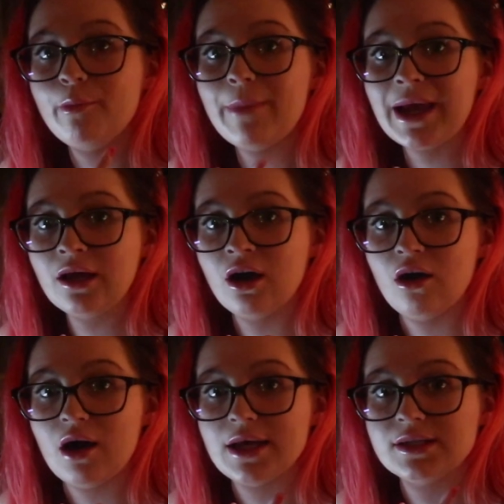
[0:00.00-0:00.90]
bank
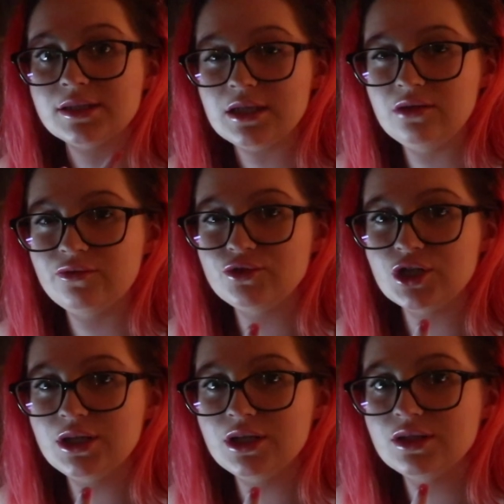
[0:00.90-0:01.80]
heist, Evil
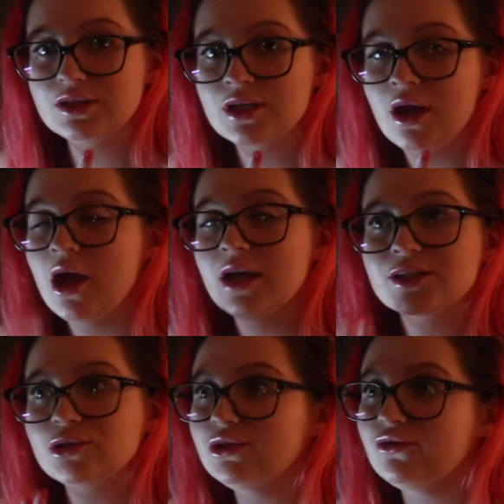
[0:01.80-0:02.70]
Genius. It's
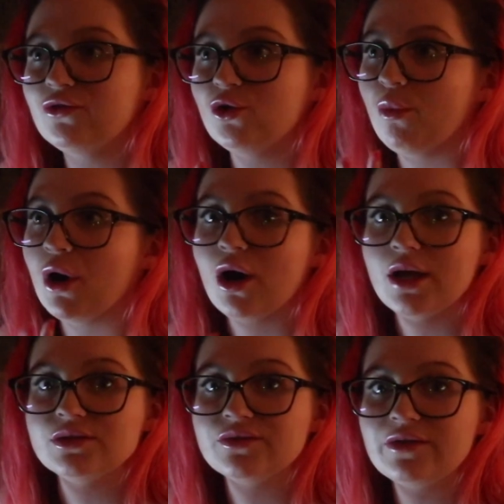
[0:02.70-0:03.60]
only a 4-part. It
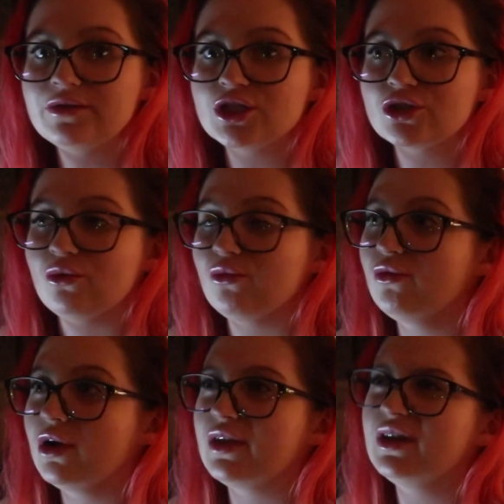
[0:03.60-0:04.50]
was very short.
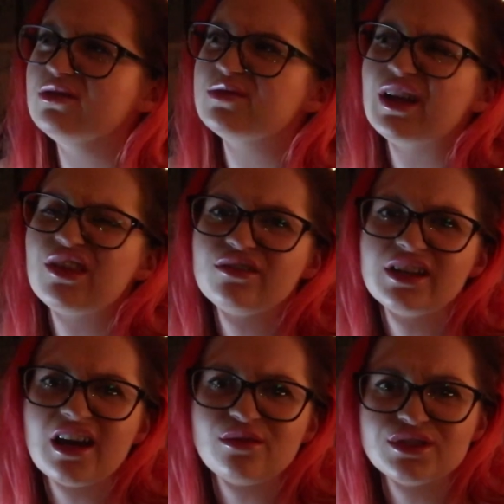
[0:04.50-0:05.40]
I think it was about 3
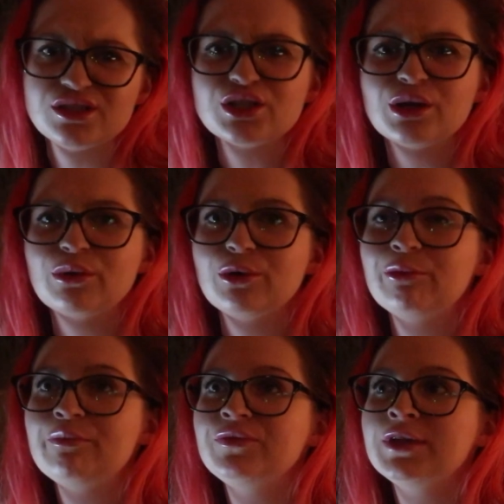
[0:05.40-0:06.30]
hours in total.
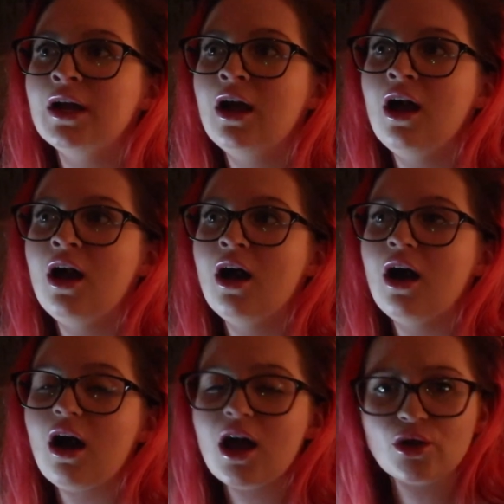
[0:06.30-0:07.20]

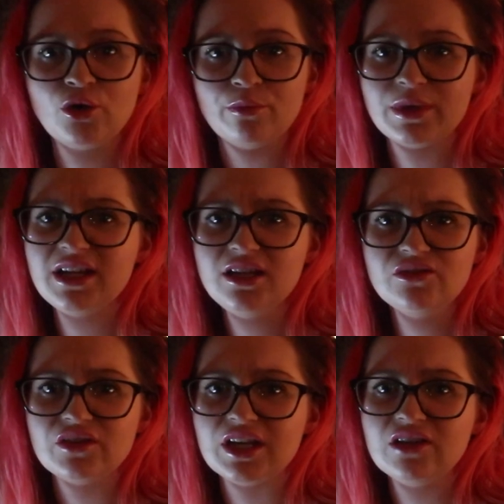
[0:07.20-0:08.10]
I couldn't believe
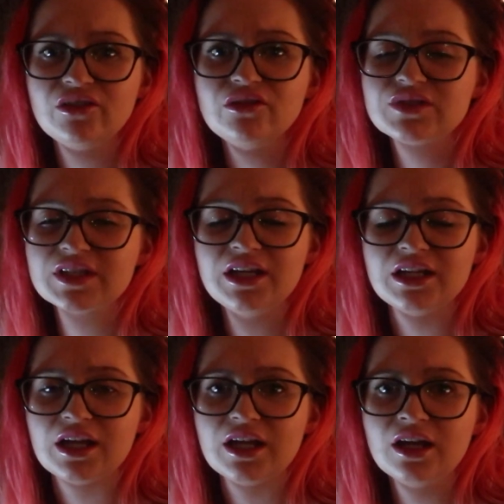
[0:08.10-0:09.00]
it. If you've seen
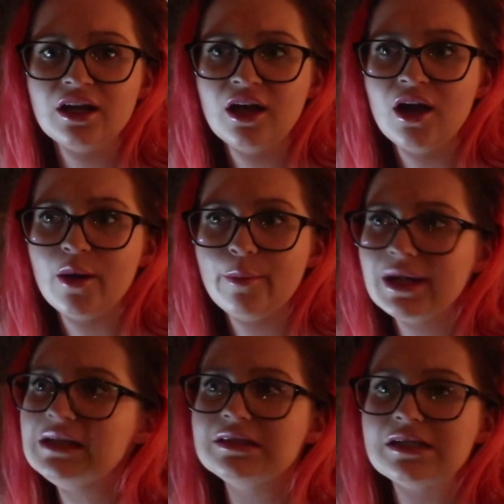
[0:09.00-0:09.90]
it,
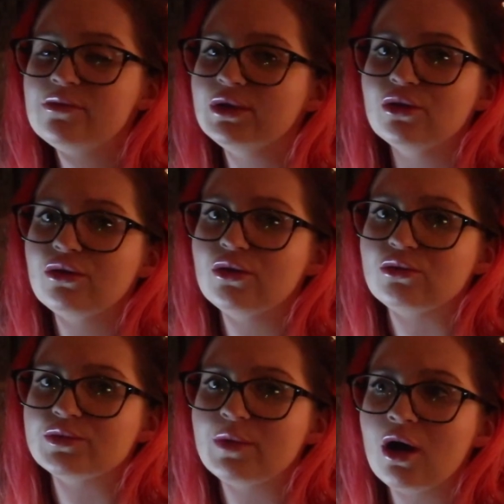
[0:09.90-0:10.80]
please tell me your
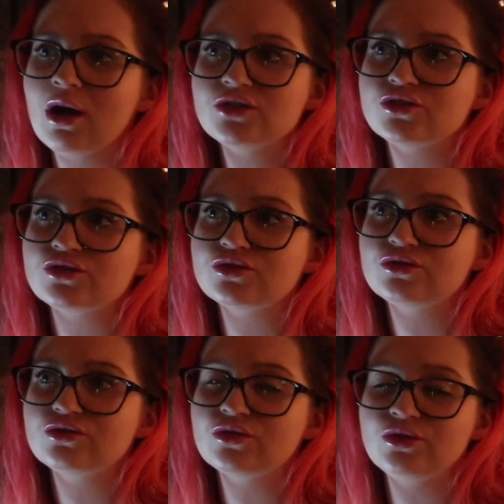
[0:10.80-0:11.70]
thoughts, but I just
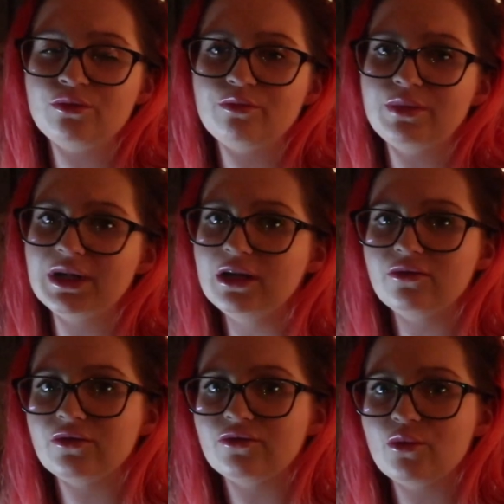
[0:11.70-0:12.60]
couldn't believe
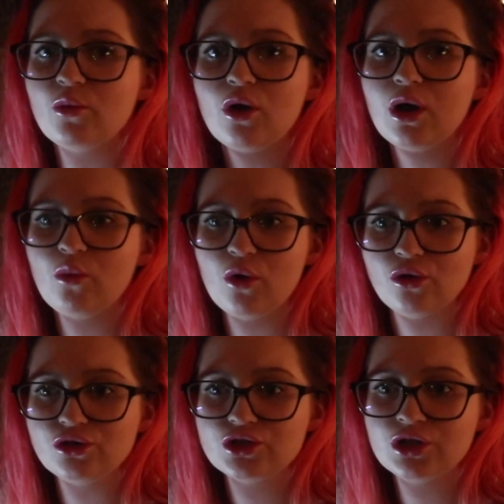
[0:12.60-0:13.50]
it from what I
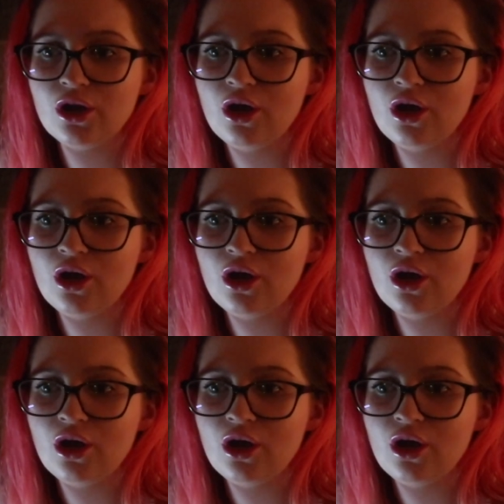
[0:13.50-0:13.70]
watched,